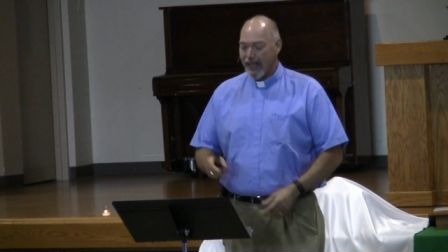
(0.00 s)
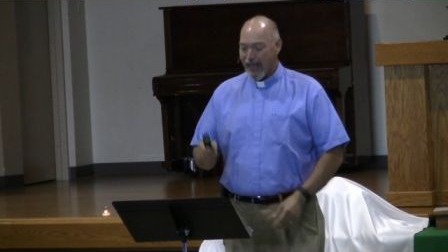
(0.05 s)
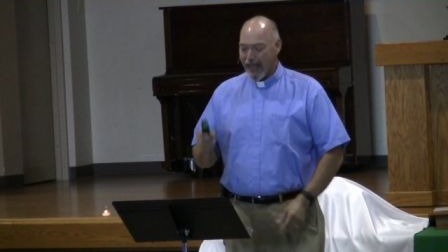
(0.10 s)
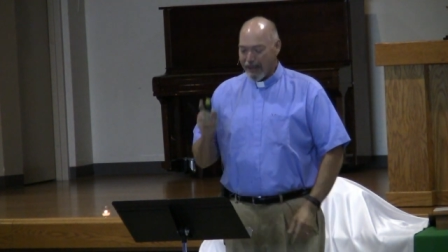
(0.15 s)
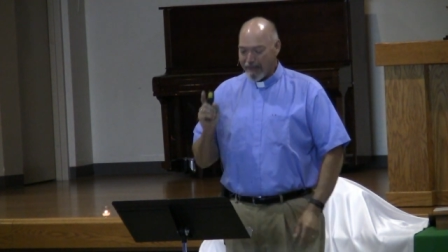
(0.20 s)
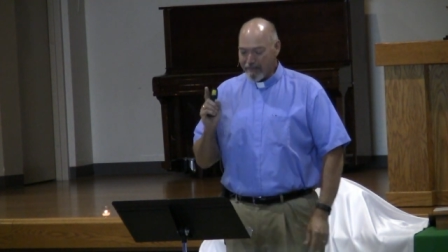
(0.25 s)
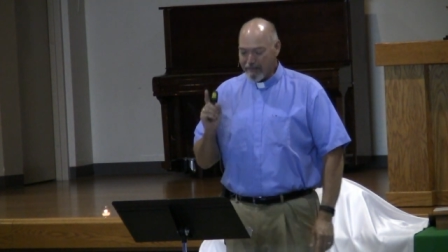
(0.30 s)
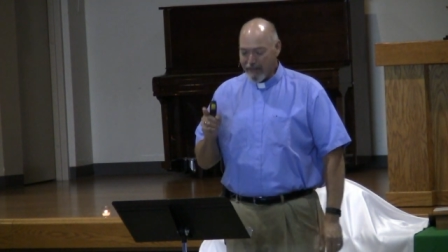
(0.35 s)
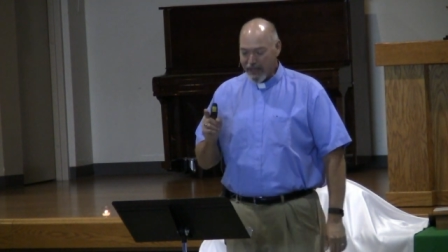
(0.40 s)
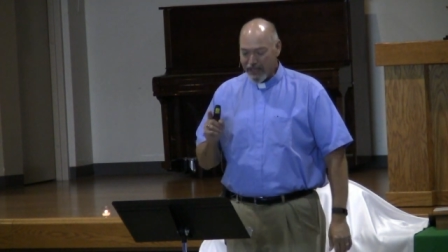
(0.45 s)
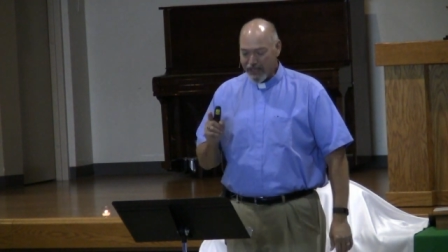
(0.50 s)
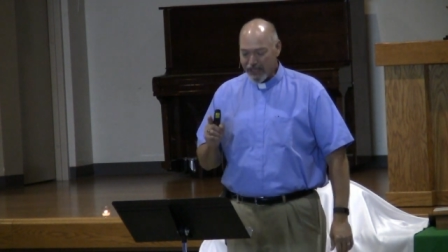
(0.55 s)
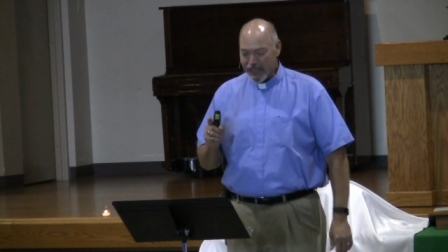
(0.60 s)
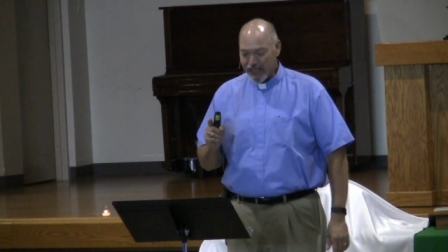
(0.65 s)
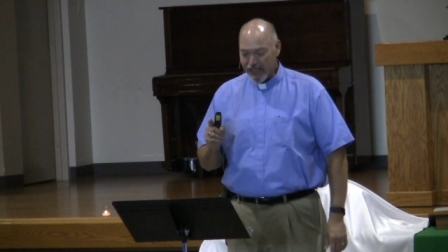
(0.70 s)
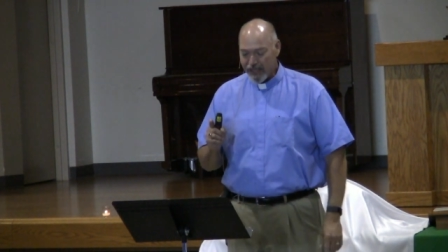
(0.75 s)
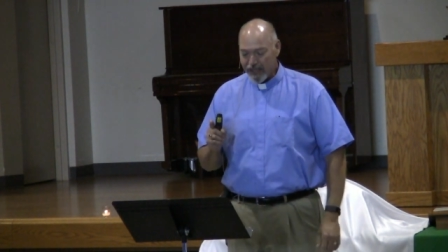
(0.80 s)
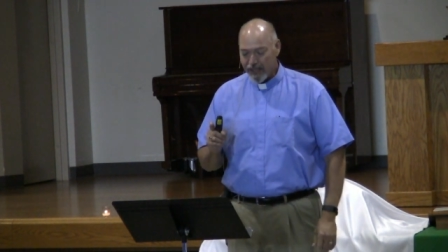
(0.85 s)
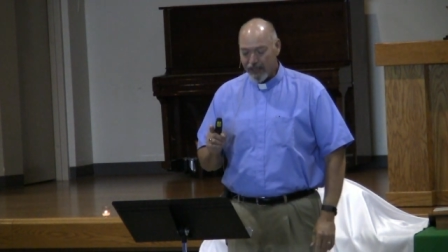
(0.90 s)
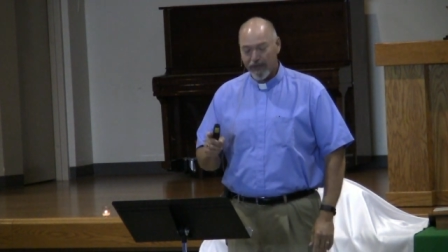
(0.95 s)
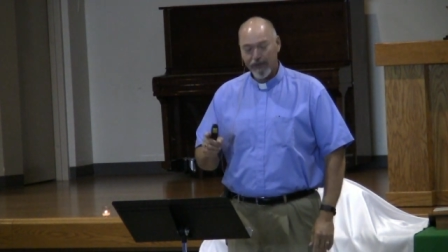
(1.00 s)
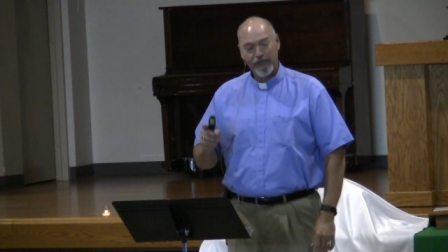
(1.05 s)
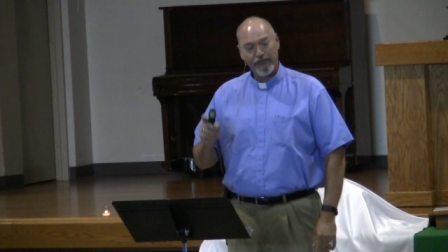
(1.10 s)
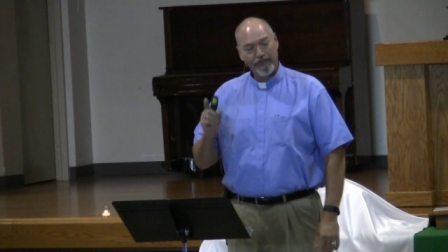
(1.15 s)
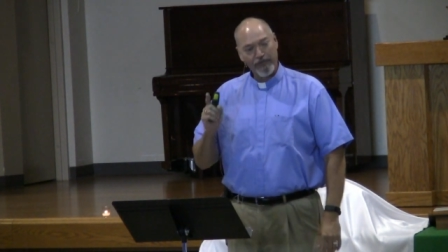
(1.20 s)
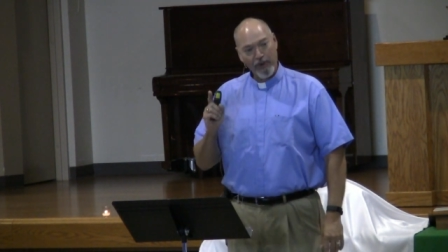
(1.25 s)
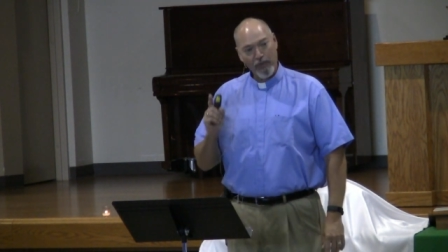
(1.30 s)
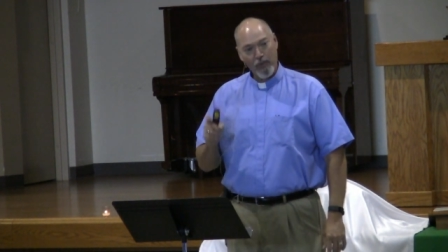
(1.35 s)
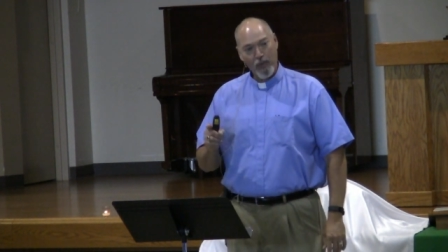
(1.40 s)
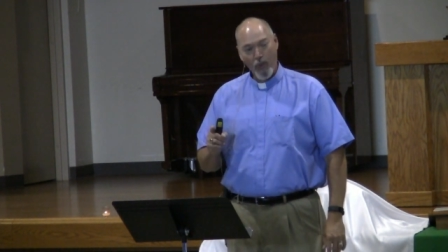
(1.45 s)
A mission
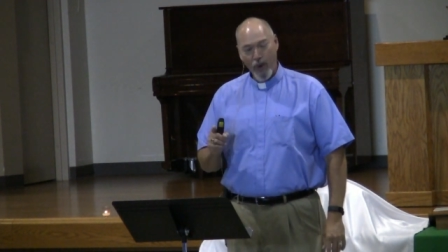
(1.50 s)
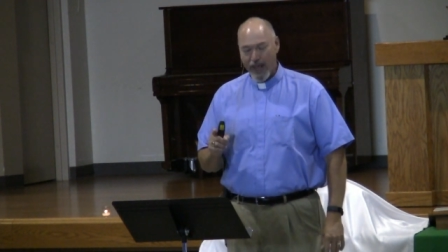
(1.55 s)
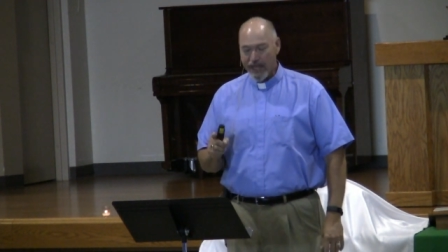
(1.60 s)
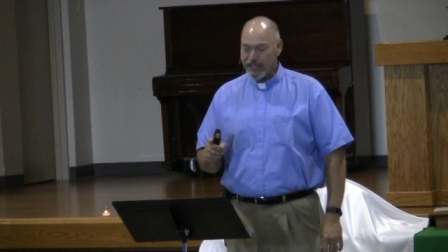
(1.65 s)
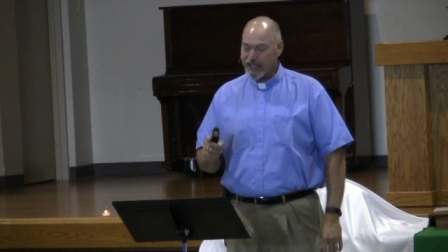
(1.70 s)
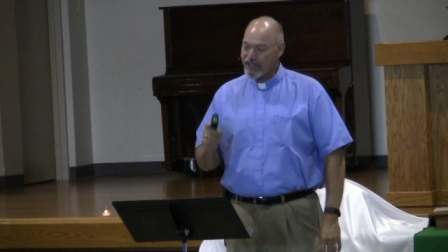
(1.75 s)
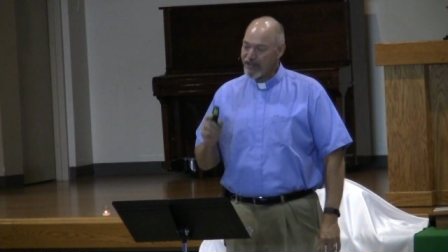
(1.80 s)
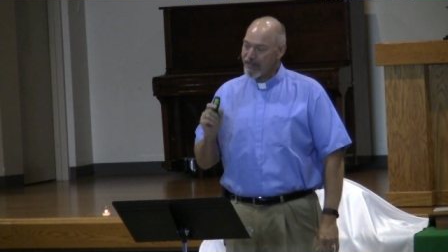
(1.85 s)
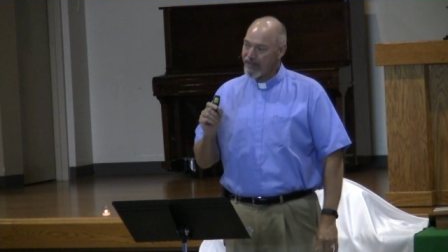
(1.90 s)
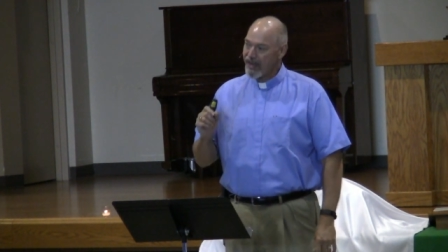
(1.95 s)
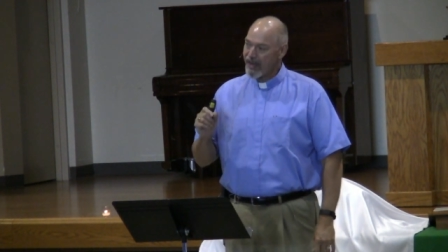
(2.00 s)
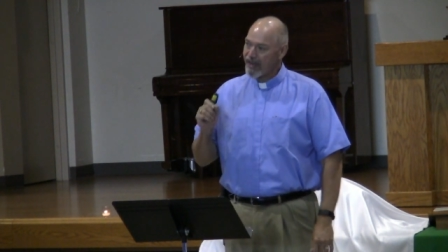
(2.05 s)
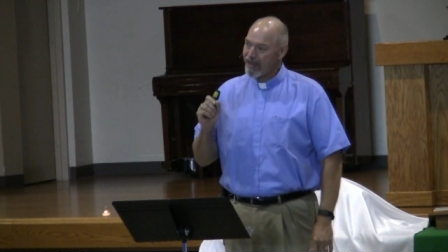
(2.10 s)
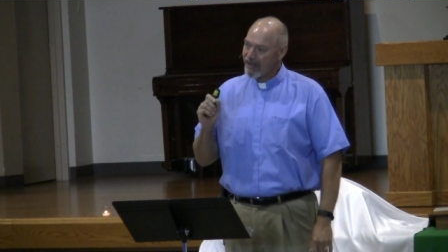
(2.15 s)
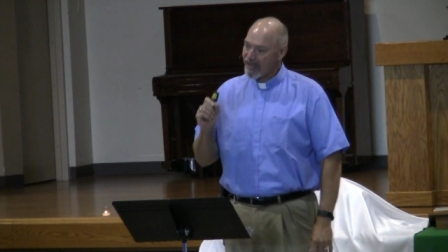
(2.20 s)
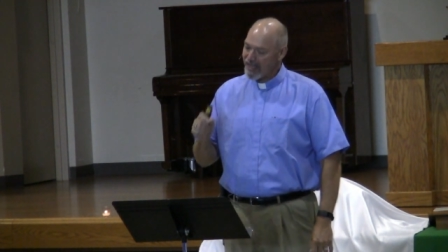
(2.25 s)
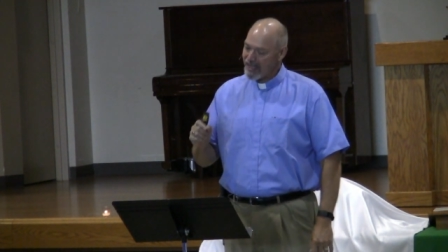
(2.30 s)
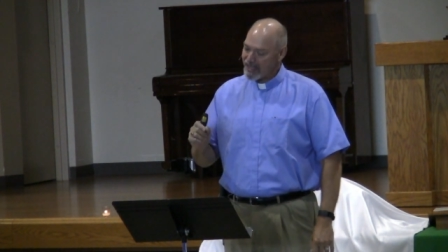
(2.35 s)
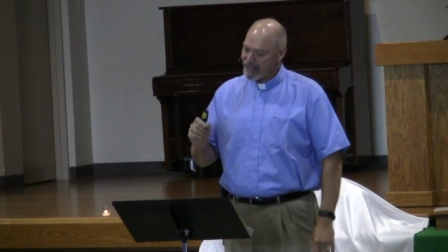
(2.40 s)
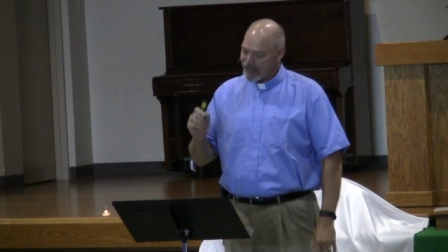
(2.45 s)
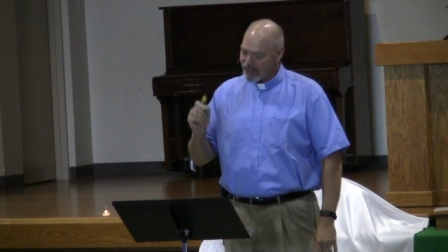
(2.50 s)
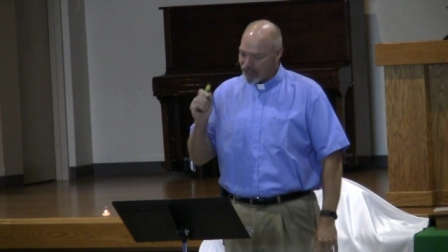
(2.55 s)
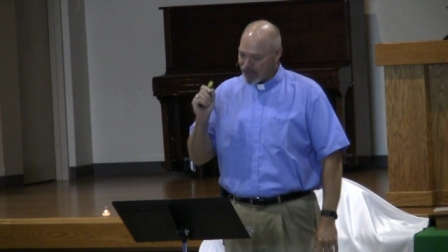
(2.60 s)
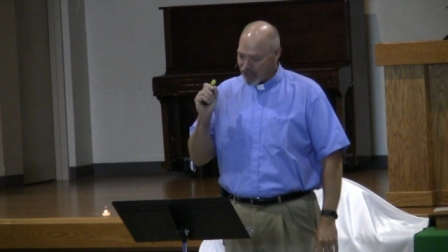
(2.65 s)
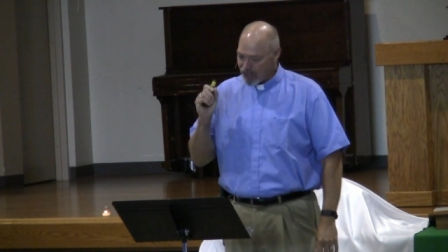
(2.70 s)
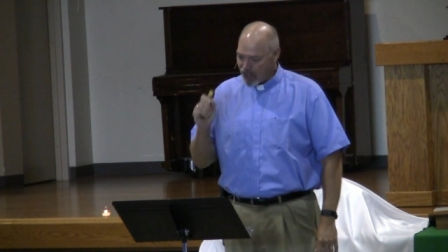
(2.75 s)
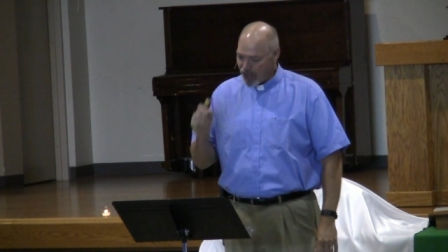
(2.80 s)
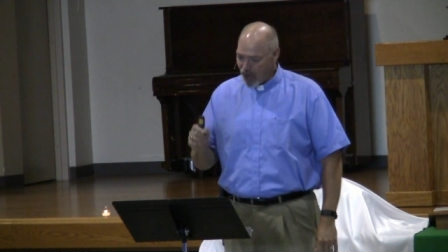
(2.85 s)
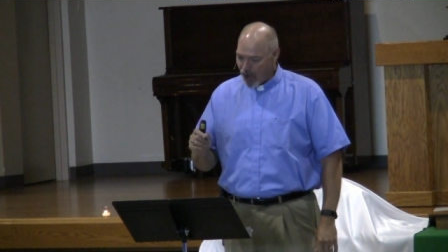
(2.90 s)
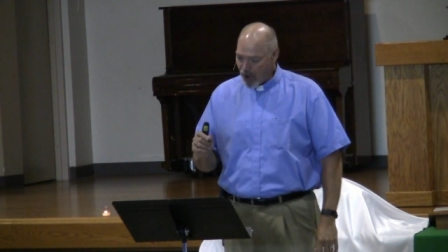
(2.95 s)
from which there is
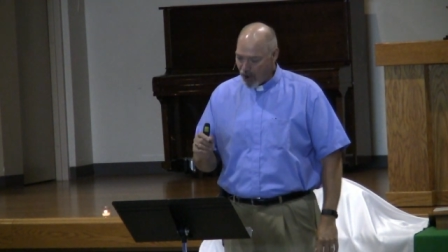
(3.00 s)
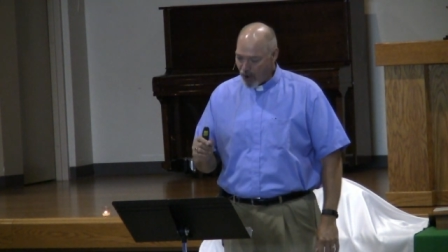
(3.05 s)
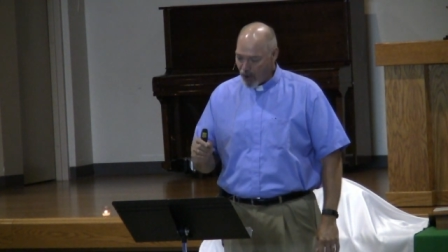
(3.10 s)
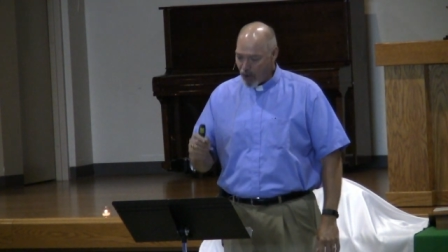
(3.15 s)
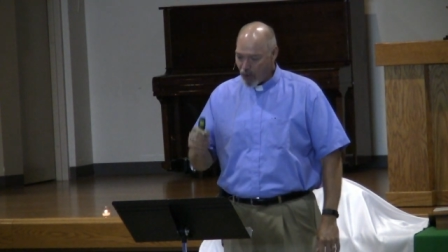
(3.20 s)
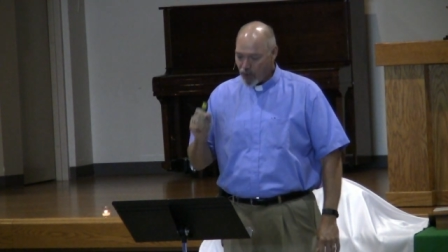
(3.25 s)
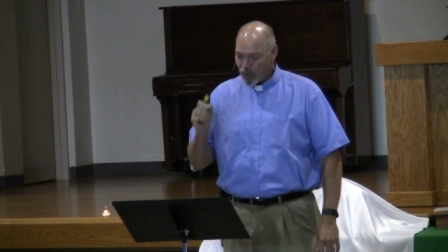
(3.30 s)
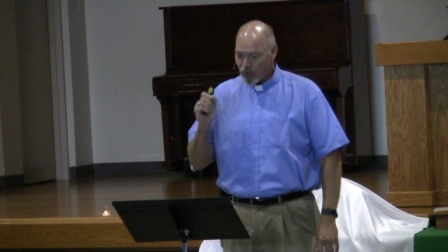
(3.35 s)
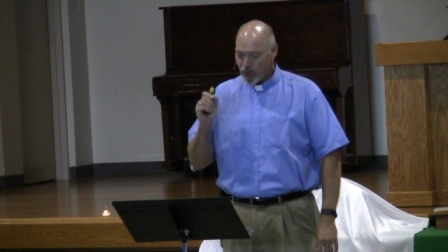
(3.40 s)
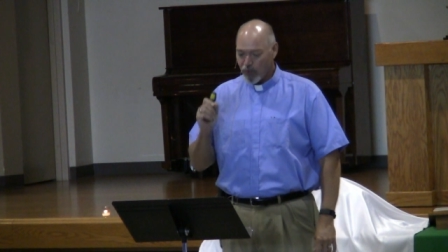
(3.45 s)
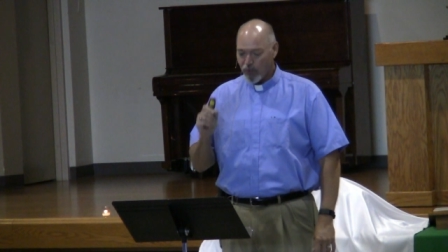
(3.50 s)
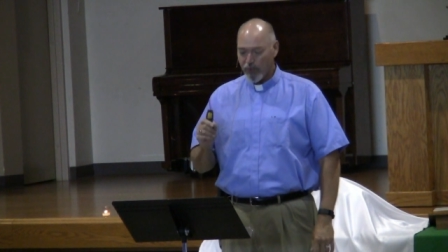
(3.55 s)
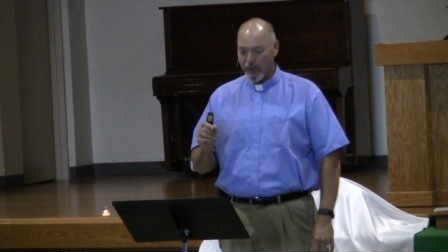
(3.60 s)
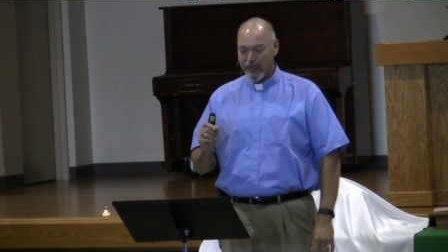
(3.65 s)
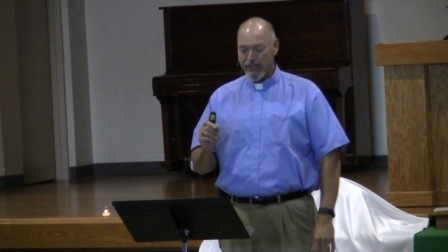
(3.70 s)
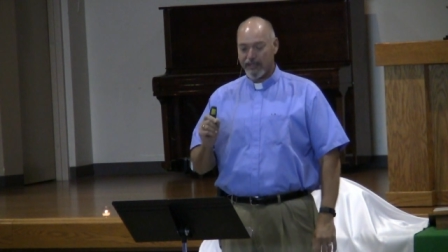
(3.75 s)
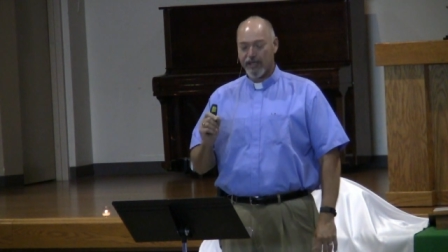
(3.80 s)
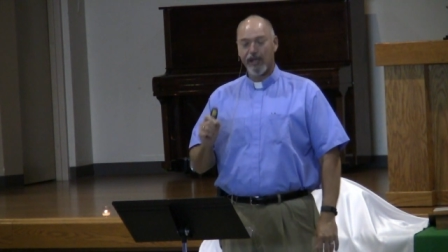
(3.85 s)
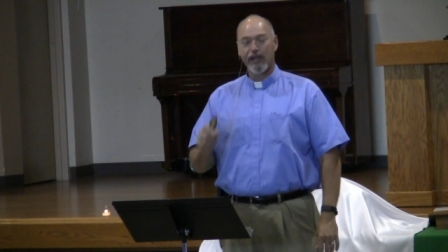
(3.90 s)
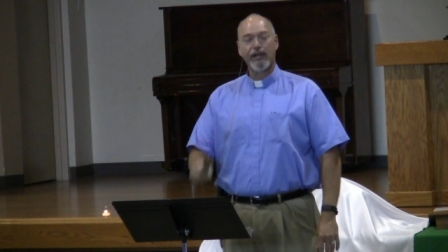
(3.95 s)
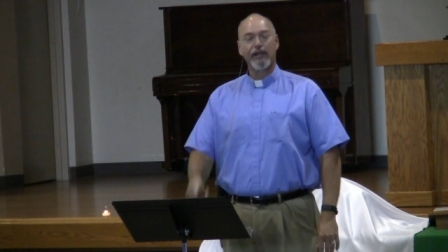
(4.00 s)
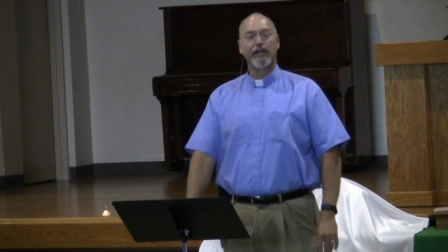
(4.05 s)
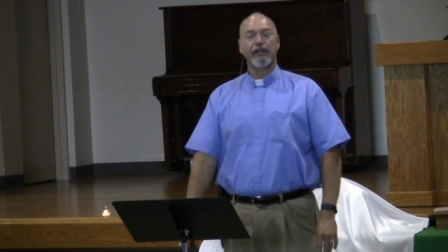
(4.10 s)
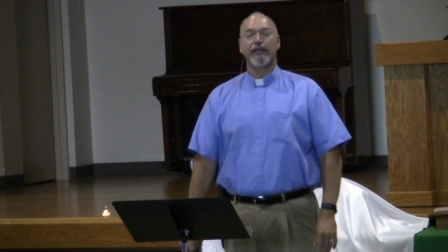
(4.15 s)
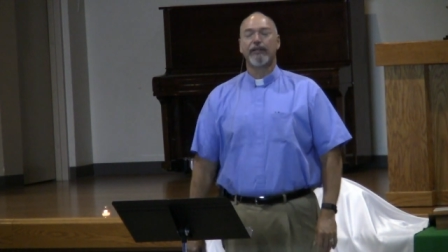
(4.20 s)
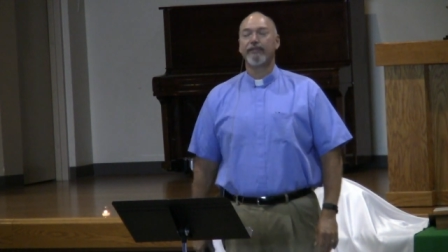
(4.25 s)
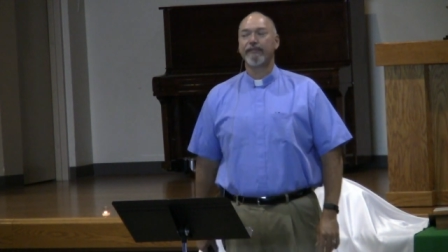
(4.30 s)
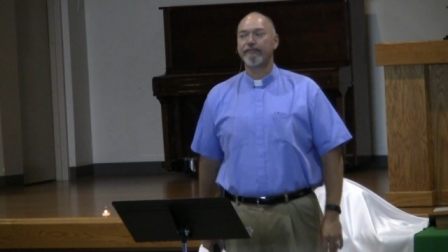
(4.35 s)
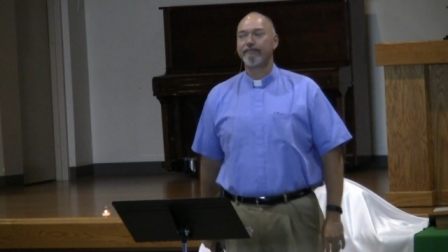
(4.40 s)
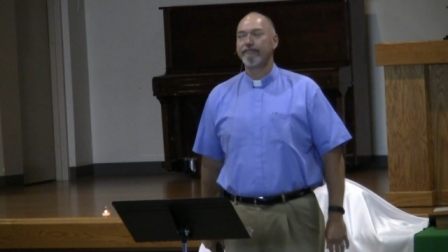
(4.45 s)
no
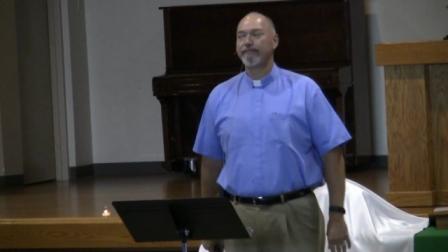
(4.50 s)
return.